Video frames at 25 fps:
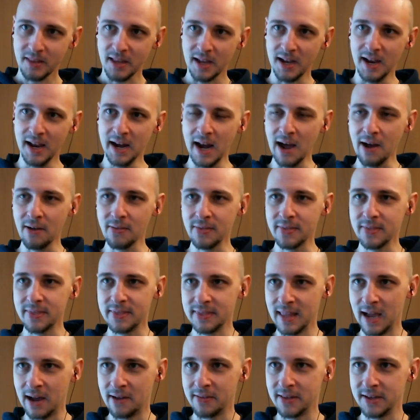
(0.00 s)
And now
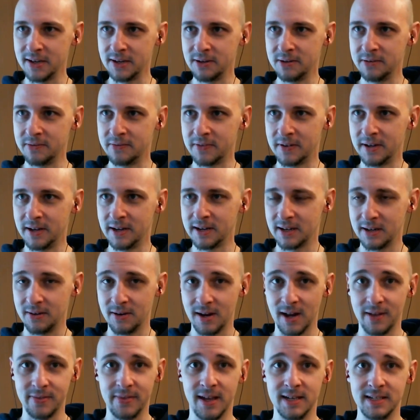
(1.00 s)
that you
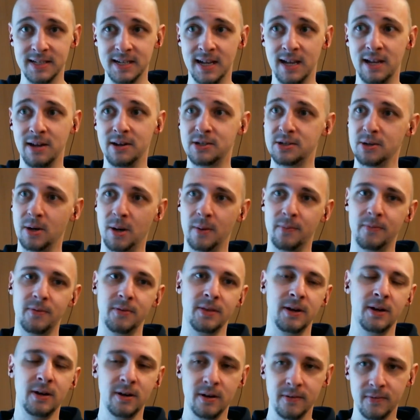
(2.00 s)
got that day, you show up for
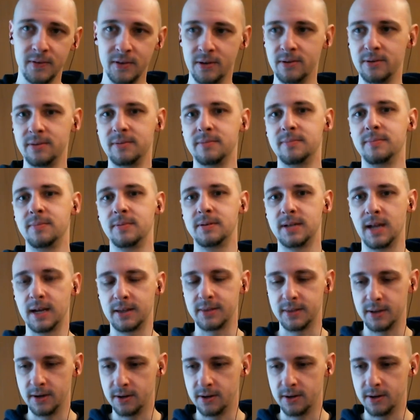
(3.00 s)
the interview, take the